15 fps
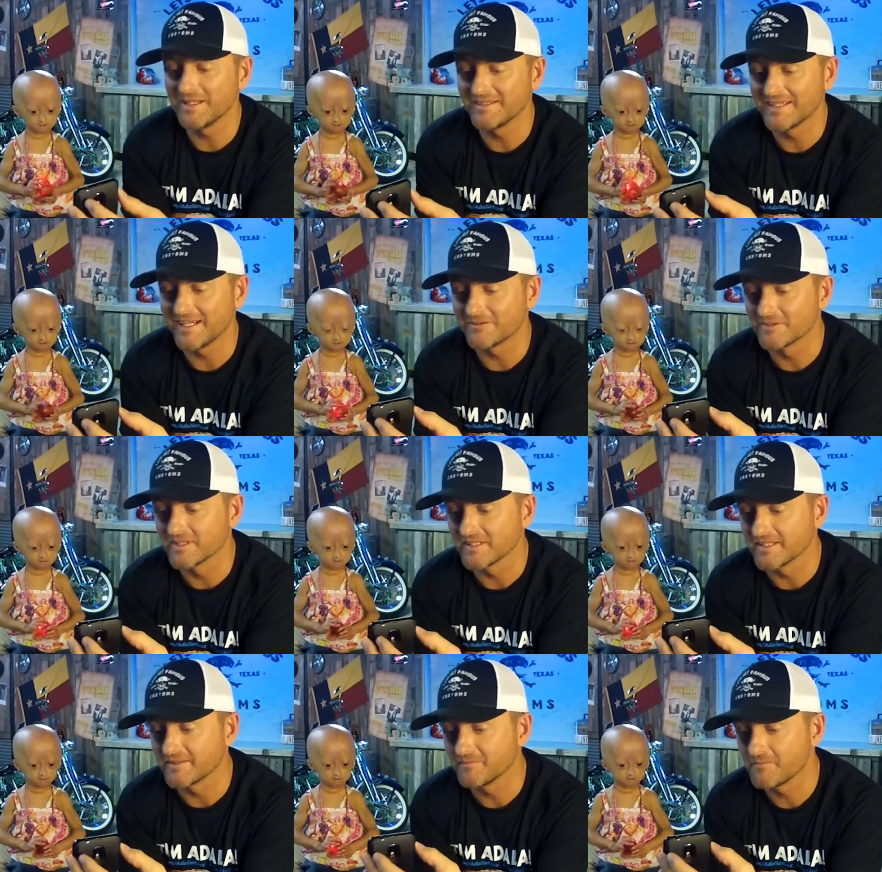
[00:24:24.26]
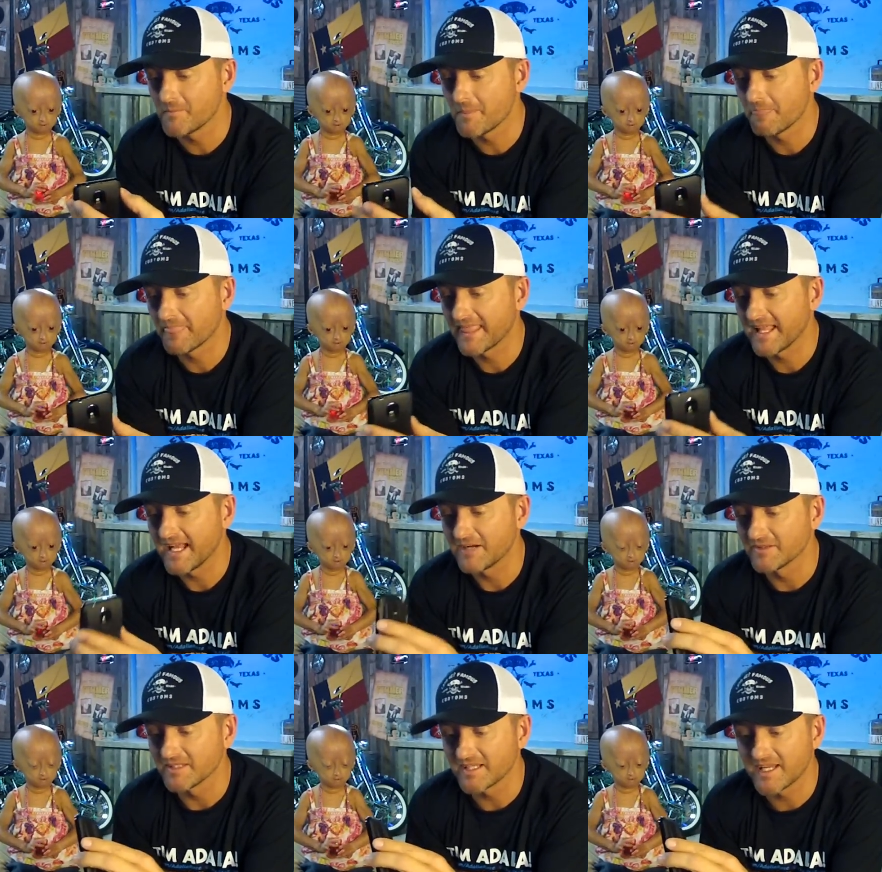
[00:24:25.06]
Speaker 1: not really. I
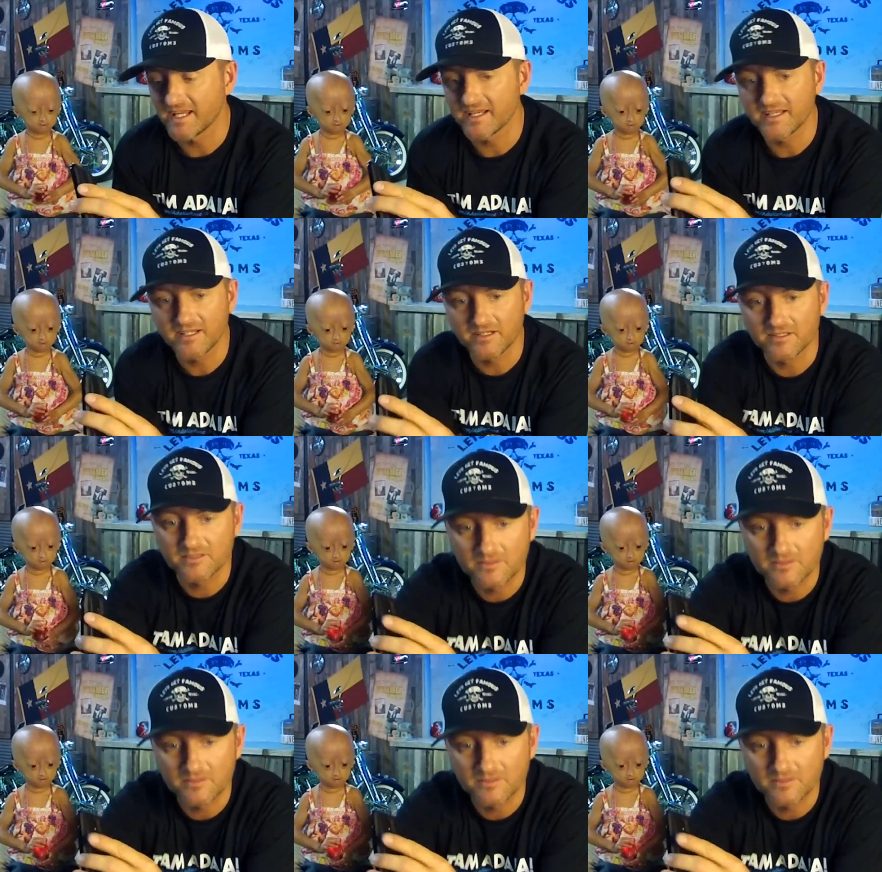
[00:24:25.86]
really can't hear